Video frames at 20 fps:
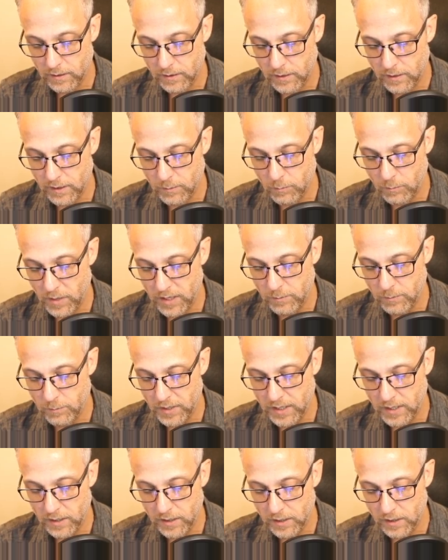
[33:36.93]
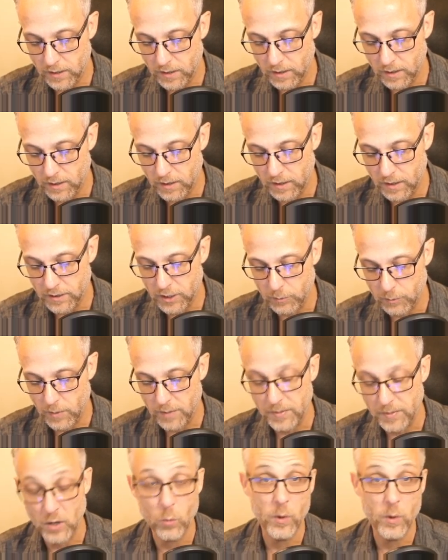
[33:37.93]
It might be, there
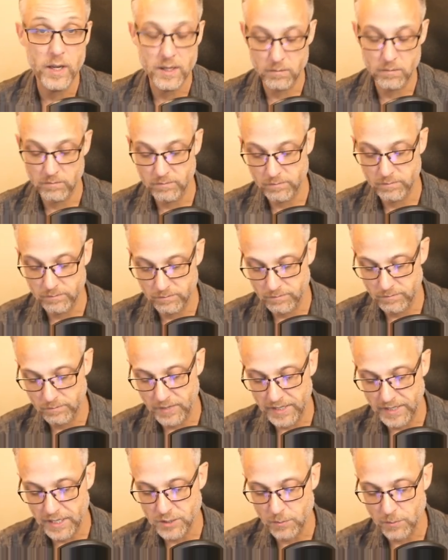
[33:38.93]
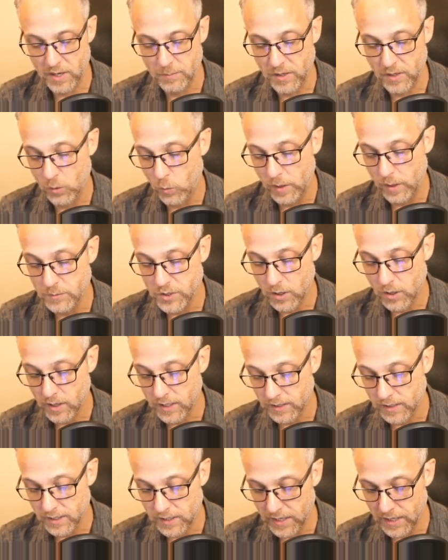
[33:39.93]
might be I guess might be a
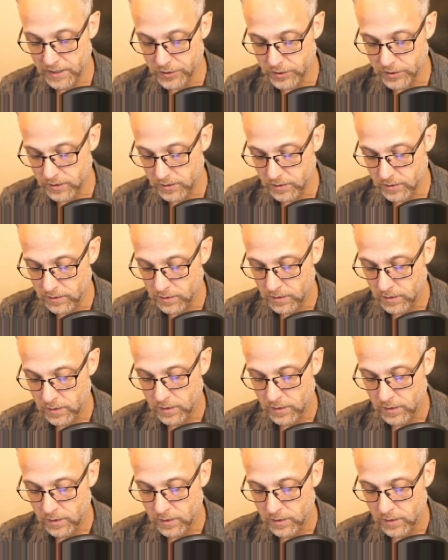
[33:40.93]
WebSocket connection.